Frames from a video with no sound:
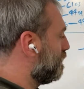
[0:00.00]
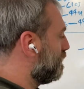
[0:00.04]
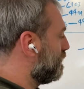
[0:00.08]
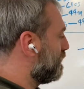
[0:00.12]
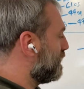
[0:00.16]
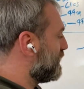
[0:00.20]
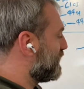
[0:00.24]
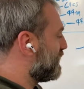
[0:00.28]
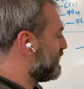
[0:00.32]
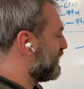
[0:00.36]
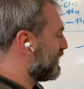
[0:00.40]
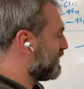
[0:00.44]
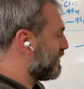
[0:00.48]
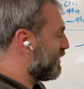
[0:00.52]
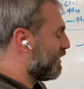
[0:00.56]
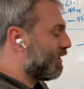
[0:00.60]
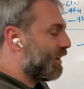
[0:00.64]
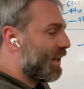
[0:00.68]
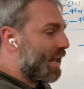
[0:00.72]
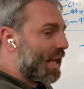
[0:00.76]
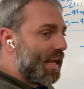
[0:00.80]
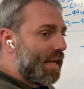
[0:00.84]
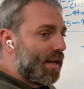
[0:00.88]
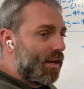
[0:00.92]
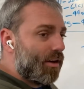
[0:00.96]
600
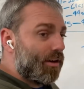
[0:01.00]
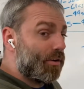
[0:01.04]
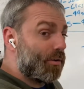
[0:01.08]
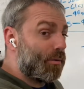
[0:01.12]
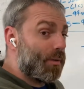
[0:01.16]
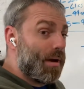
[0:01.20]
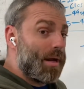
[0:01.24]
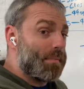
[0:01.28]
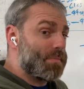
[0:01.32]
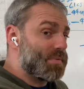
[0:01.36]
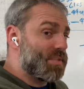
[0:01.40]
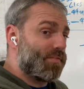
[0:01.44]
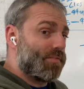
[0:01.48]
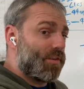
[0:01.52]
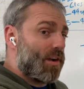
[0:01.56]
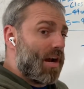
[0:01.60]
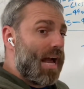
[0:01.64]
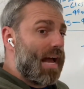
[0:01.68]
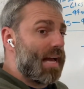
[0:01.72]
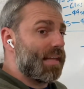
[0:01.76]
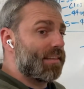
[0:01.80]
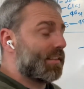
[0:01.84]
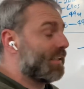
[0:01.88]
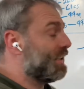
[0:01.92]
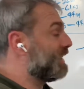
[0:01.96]
to 800 reps, if your
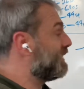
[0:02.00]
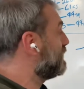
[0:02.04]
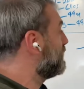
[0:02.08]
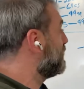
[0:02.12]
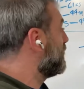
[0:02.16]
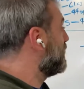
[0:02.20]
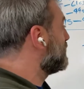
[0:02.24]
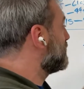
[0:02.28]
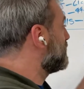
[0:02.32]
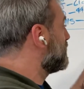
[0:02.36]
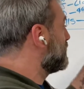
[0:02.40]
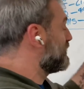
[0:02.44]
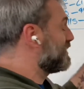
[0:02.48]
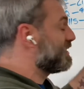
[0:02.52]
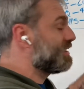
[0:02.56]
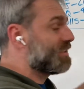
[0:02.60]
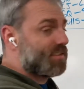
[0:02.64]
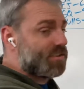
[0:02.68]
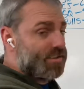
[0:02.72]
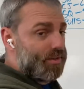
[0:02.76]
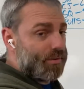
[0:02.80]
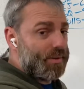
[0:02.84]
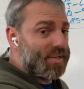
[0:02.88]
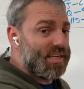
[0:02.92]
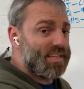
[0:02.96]
athlete says this is
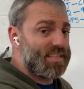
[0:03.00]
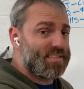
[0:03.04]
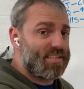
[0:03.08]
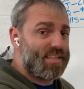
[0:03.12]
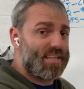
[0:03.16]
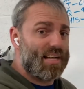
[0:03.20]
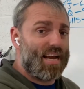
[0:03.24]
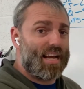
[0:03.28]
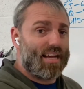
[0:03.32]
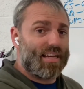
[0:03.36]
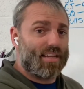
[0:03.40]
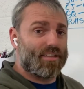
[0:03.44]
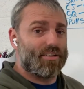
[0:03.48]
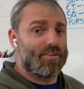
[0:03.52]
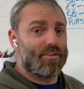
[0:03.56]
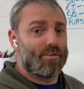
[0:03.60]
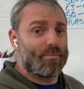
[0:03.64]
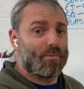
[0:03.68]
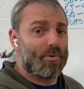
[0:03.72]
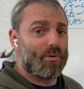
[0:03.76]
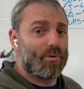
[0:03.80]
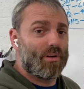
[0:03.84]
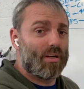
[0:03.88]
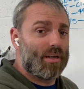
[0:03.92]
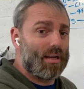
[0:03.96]
too easy, I can do
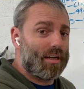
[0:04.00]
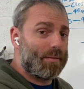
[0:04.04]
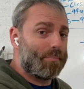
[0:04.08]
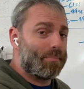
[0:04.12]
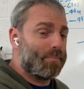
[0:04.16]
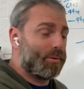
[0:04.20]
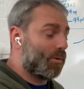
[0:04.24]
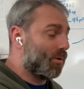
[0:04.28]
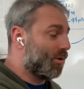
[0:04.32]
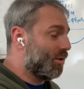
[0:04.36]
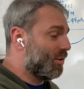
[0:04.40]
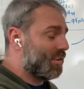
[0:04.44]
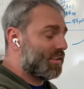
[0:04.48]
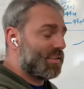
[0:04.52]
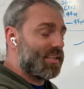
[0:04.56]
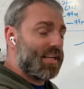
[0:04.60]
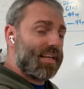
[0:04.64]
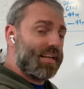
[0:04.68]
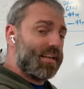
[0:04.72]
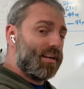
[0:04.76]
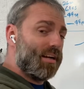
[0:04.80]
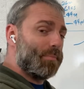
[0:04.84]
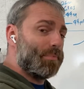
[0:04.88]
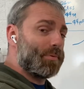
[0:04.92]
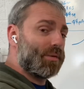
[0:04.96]
more, I'm bored,
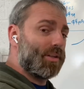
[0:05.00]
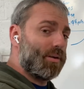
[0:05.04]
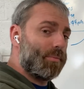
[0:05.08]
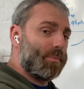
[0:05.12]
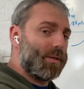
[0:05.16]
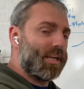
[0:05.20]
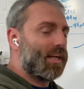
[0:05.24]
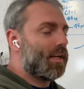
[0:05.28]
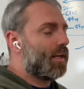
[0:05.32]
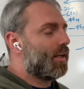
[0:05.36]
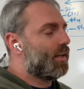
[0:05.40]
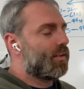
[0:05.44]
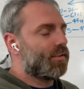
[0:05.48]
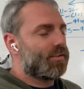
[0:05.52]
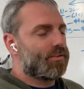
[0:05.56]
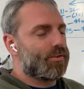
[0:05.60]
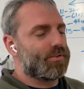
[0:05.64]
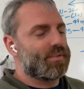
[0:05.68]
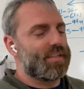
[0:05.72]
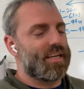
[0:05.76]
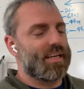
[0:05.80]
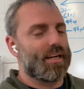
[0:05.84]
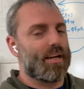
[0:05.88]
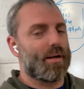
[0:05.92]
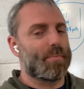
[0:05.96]
take it up a little bit. Don't
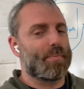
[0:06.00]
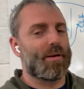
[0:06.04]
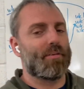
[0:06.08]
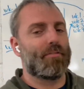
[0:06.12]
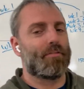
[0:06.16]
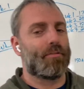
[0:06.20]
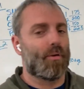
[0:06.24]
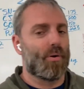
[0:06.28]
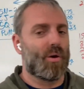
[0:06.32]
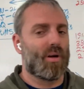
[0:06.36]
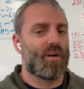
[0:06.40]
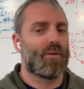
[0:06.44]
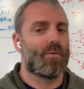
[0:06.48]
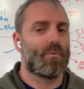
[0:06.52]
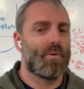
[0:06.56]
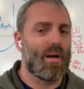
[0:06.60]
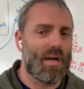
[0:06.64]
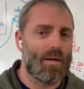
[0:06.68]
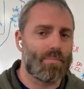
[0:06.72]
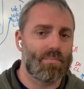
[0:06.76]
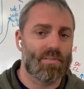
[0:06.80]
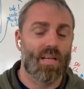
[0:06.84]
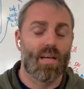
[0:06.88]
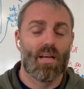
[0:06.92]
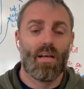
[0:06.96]
take it up by 400
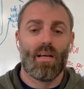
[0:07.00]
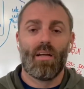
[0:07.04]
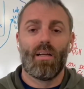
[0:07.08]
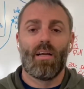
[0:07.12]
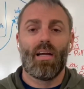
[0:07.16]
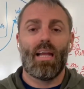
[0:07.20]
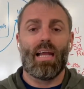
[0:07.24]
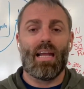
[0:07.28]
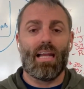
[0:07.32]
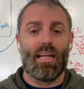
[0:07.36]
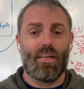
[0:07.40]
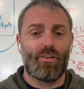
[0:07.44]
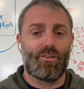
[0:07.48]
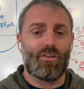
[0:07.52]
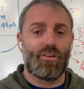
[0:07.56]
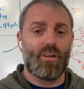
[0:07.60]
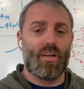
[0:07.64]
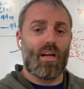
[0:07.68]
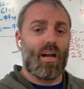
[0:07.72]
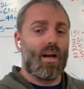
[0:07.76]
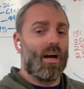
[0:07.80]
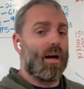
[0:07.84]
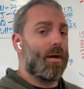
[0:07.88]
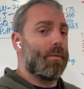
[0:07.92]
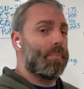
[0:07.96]
reps, inch
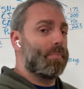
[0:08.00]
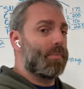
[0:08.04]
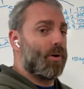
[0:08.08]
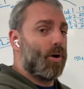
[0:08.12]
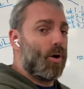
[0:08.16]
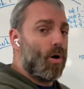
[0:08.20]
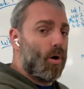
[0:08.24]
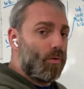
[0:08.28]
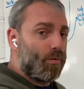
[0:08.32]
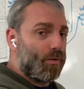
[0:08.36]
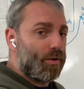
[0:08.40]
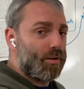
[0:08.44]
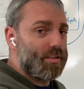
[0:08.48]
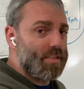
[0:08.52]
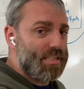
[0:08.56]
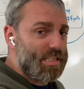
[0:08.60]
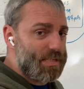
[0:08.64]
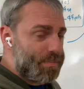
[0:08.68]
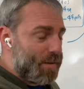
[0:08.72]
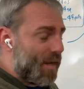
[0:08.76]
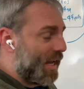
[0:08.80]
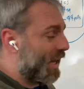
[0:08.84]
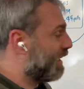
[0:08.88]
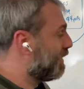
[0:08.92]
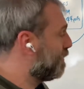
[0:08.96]
it up over the
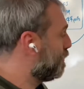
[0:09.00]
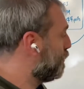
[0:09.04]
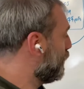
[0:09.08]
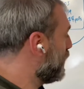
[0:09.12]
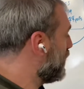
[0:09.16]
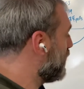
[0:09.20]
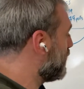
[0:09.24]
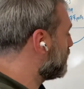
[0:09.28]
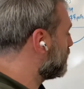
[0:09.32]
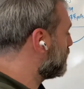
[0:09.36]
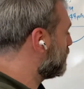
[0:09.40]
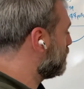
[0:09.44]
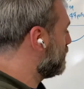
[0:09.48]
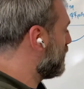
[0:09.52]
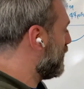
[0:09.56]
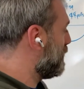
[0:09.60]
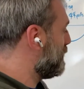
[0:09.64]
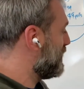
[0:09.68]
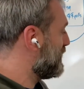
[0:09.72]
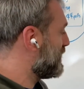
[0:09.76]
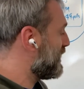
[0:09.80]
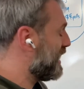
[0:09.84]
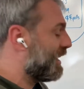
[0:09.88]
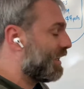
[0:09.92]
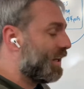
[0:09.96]
span of weeks.
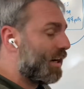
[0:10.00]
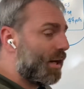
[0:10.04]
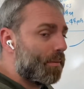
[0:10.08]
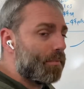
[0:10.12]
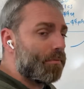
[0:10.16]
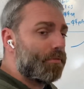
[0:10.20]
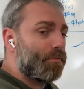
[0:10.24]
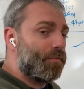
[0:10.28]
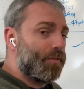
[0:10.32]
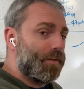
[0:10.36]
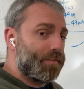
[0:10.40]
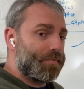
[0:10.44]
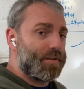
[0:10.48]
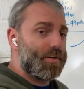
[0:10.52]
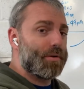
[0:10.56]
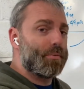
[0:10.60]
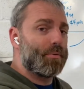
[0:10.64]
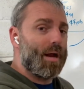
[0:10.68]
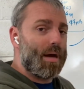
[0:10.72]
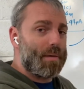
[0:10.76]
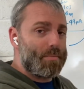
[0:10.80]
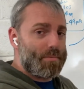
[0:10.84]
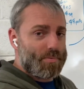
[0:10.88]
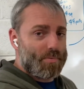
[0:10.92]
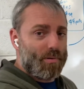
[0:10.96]
Maybe take it up 50
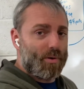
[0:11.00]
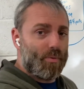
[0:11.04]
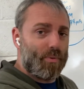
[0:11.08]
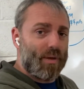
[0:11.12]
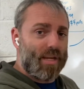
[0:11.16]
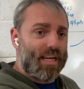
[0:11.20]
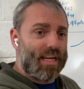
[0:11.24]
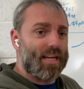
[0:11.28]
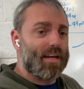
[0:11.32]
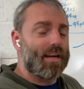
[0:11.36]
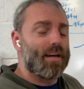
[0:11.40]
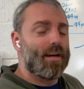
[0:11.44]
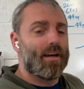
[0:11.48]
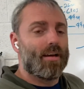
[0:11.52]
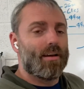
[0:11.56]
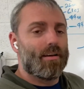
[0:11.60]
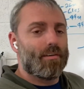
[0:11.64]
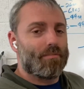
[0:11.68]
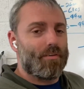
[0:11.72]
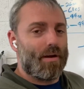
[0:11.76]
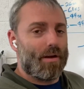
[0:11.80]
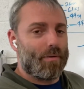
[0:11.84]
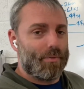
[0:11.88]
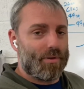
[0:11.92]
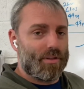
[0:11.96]
reps per week,
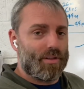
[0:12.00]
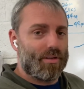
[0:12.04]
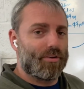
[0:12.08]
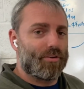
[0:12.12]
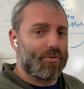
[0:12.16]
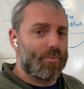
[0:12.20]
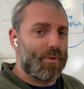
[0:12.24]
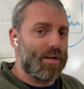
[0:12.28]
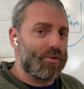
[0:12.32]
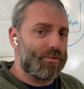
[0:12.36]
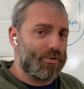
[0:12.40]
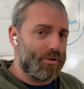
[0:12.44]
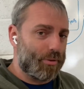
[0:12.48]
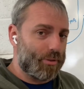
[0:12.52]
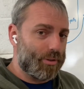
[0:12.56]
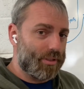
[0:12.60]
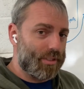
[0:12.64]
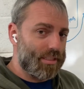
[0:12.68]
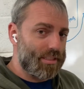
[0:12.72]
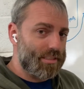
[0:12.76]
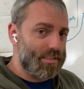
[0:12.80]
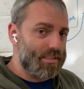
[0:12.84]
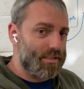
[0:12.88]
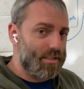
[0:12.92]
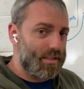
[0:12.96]
find where their threshold
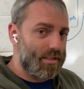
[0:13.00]
is.